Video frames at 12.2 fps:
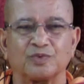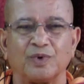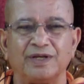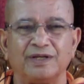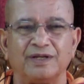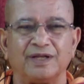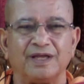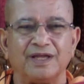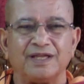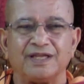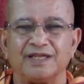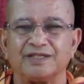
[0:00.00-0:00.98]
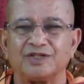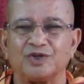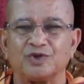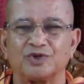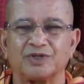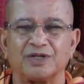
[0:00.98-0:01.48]
One
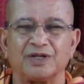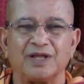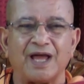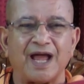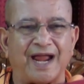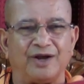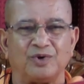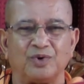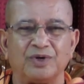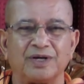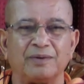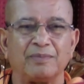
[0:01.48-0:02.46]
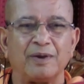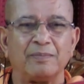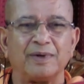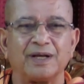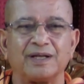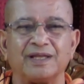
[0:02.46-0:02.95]
institution, I don't
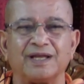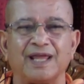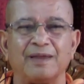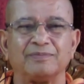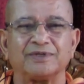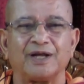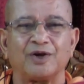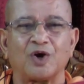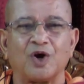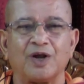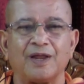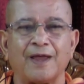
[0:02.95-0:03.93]
remember the names and all,